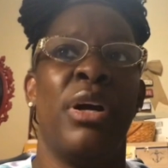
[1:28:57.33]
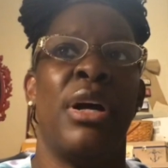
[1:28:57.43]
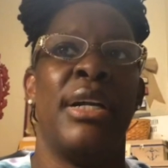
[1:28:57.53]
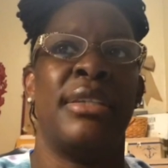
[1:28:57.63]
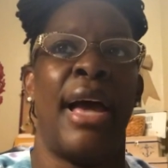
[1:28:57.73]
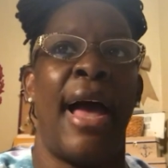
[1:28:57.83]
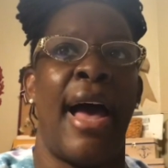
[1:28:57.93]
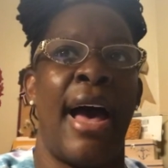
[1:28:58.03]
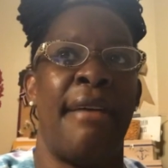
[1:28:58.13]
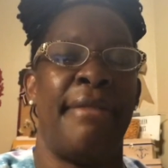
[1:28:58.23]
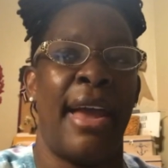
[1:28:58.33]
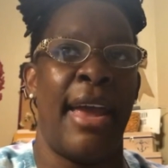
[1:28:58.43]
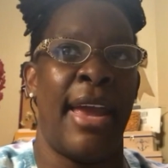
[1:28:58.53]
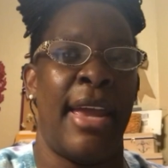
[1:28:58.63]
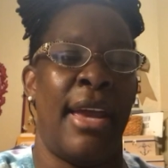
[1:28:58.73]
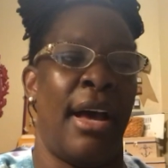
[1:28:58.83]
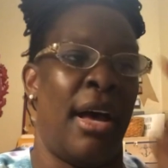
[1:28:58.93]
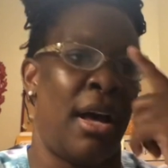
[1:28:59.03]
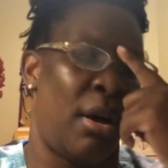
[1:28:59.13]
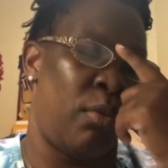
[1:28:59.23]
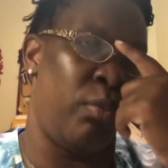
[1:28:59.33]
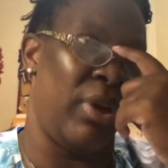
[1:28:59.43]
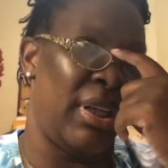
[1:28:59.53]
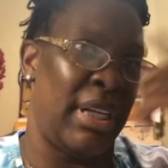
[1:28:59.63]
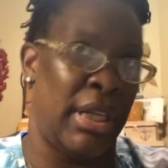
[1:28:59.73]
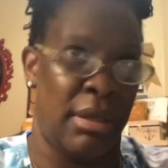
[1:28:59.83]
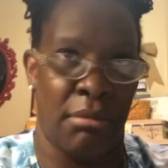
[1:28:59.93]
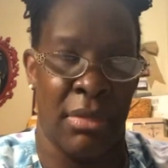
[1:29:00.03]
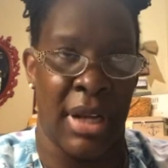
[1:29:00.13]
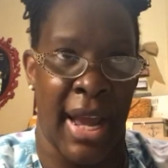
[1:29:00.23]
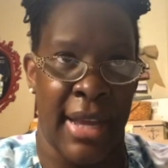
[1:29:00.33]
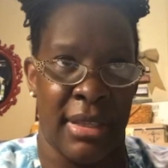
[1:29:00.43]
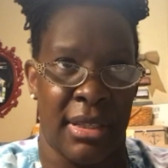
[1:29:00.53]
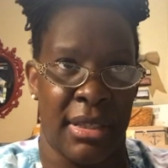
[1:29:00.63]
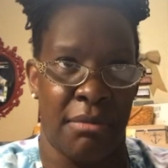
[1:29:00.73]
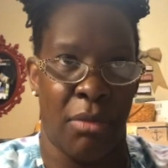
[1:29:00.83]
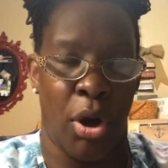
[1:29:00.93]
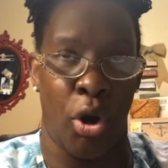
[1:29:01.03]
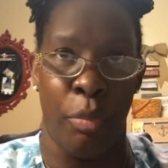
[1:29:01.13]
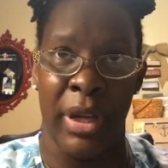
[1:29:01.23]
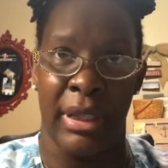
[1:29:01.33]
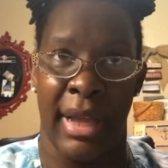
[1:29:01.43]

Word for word: Observation of the bladder. Now we were going to have a uh,